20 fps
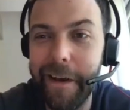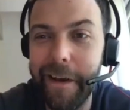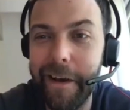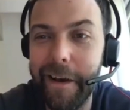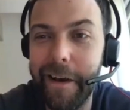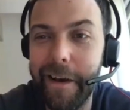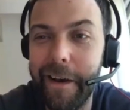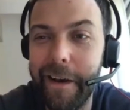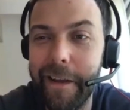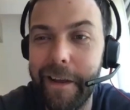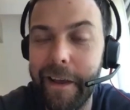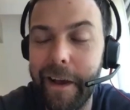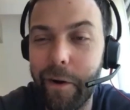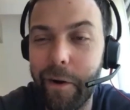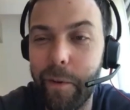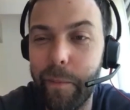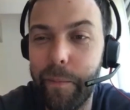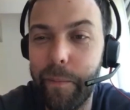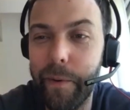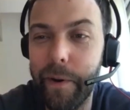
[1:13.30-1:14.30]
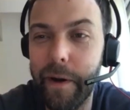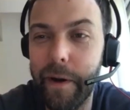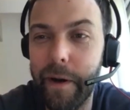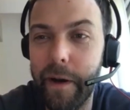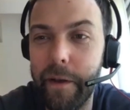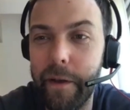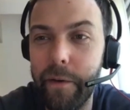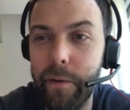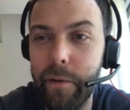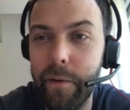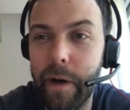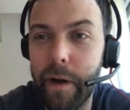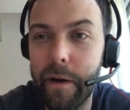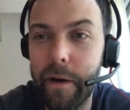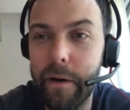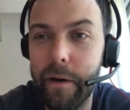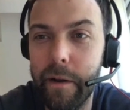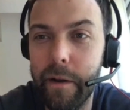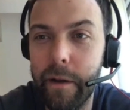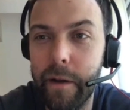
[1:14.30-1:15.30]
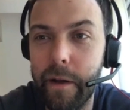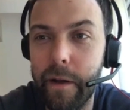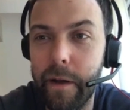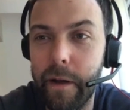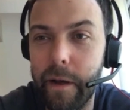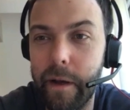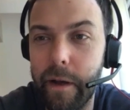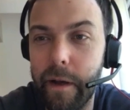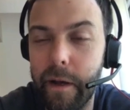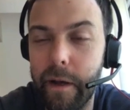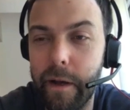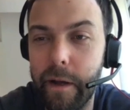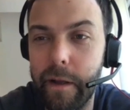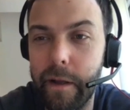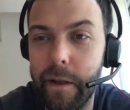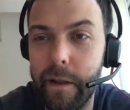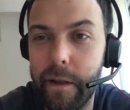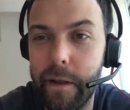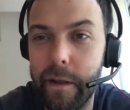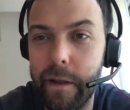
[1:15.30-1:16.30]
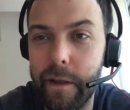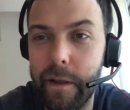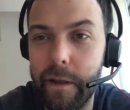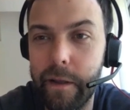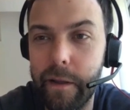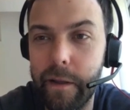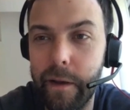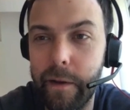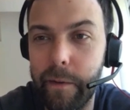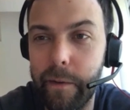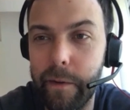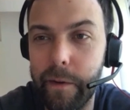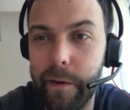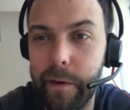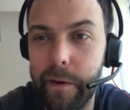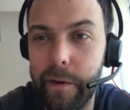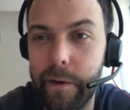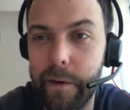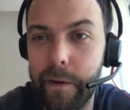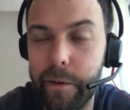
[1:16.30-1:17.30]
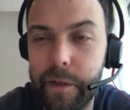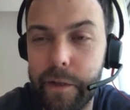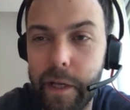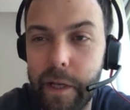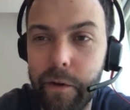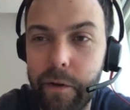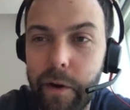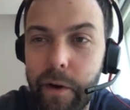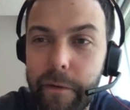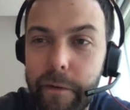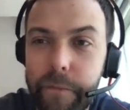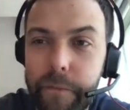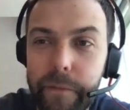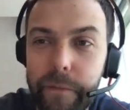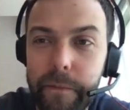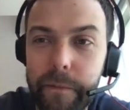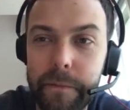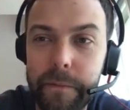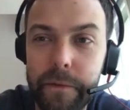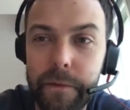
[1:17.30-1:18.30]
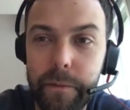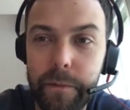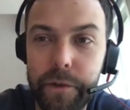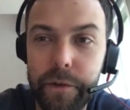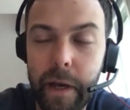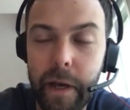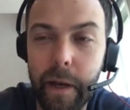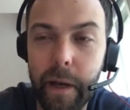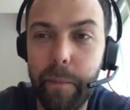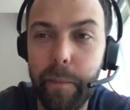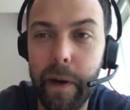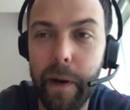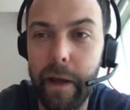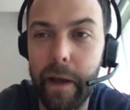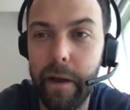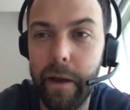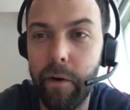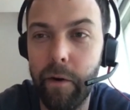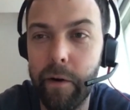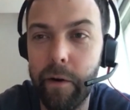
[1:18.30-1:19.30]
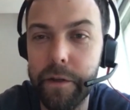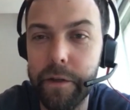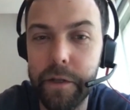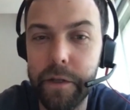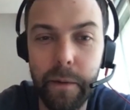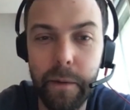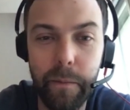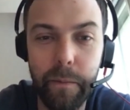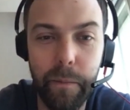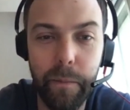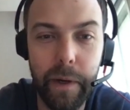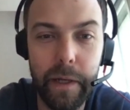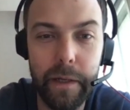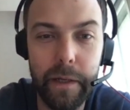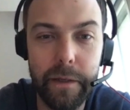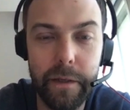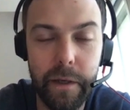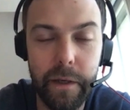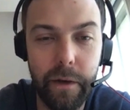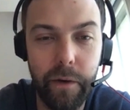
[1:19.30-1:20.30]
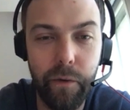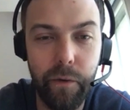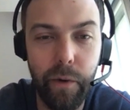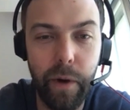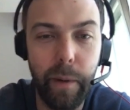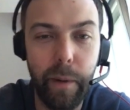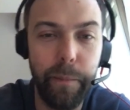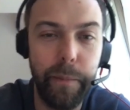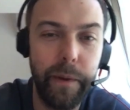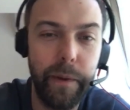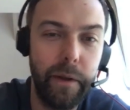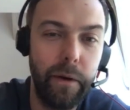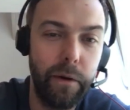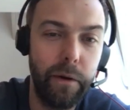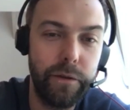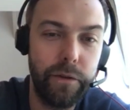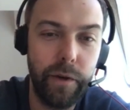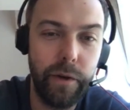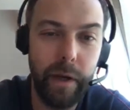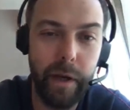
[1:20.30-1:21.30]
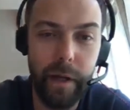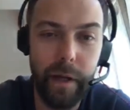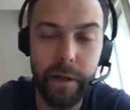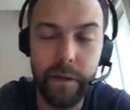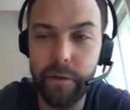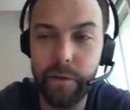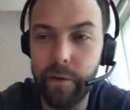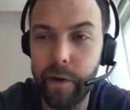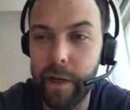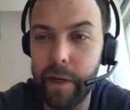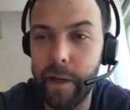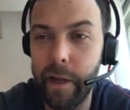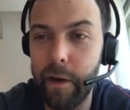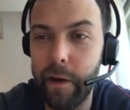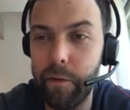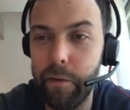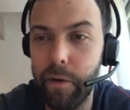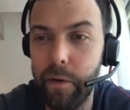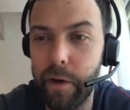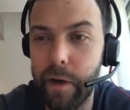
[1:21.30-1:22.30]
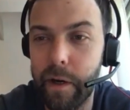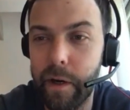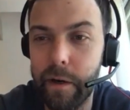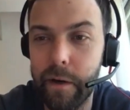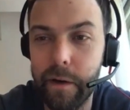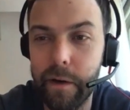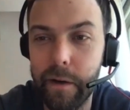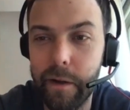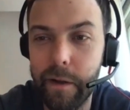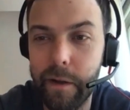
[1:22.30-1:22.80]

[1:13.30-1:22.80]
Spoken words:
Jakub, you are. You said you are Czech by origin, but grew up in Austria, and right now you are